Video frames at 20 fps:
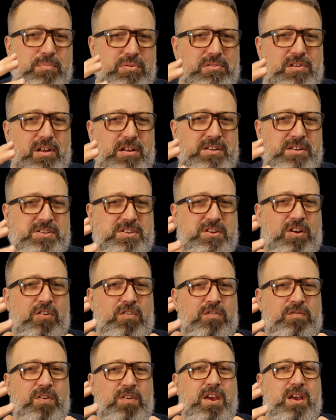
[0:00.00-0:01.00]
plugs
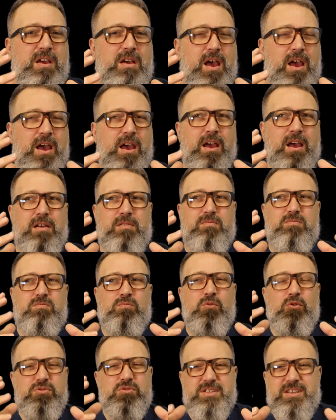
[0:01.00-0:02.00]
of uh,
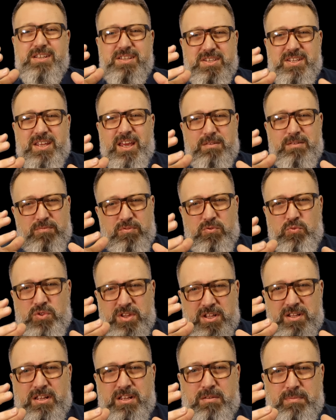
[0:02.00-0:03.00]
mostly skin, but
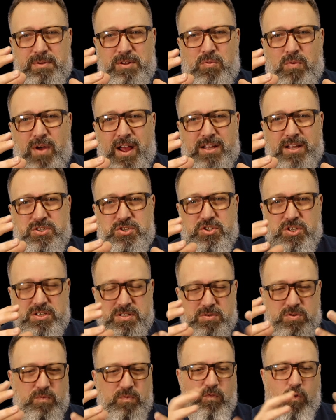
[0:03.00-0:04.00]
with a little bit of wax
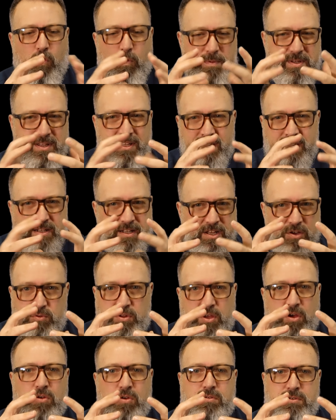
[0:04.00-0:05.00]
just forming the glue
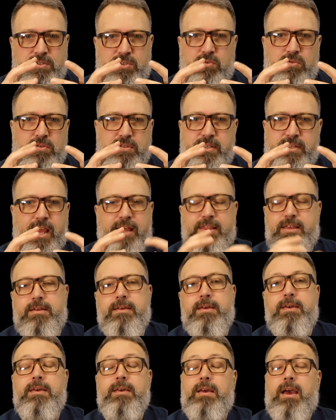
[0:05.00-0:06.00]
that holds it all together.
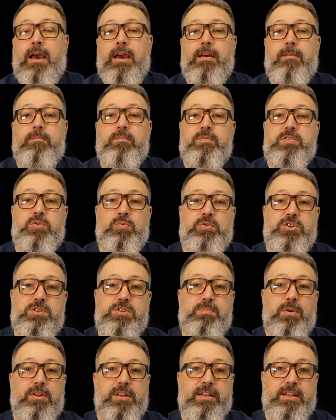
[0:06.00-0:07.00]
Um, so we're
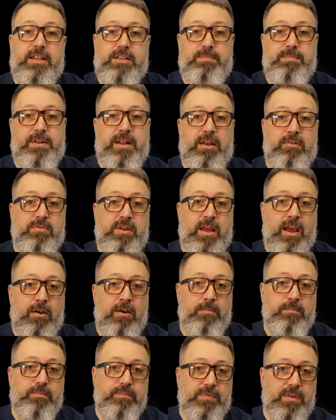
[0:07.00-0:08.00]
just pulling this bit out
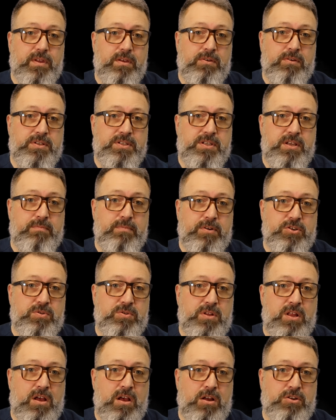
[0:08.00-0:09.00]
now. You can see a much
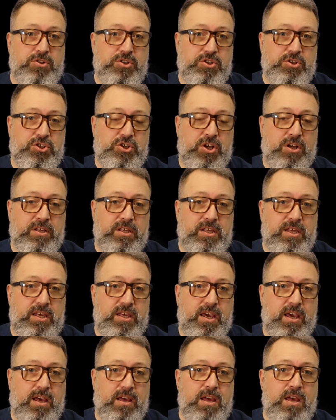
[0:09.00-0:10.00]
larger chunk
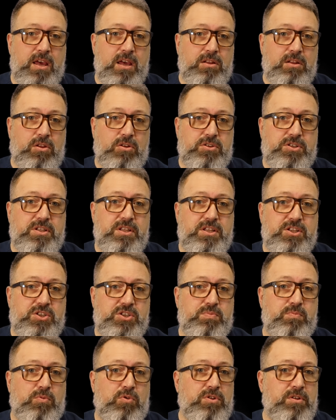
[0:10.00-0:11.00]
here. Lots of these
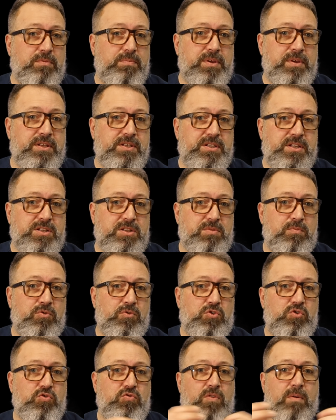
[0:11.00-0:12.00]
smaller pieces, the
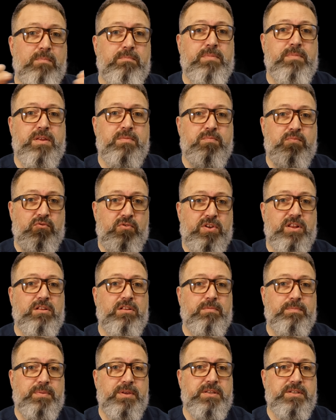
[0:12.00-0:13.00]
more crumbly,
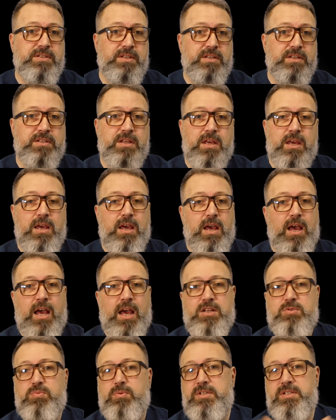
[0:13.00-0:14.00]
brittle pieces.
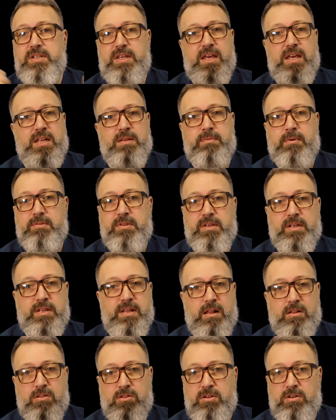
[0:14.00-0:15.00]
As we're taking out the
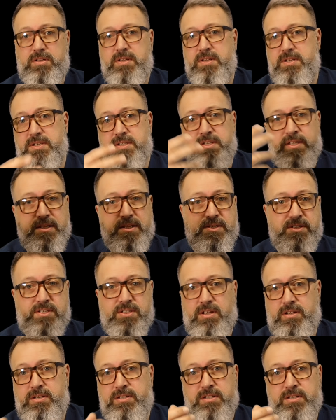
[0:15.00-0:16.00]
canal, a lot of this is getting
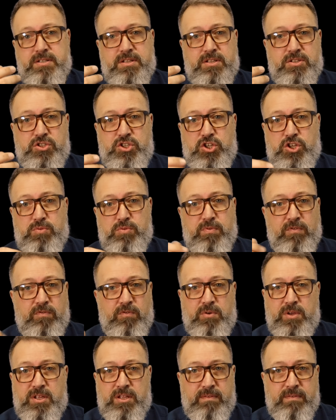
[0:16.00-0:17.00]
sucked into the tube
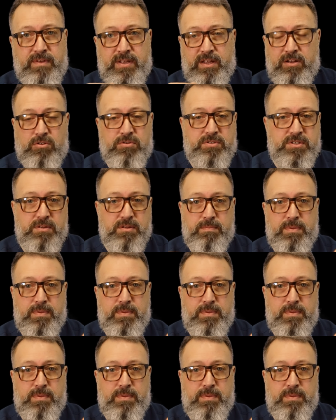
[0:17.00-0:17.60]
before we can even get it onto the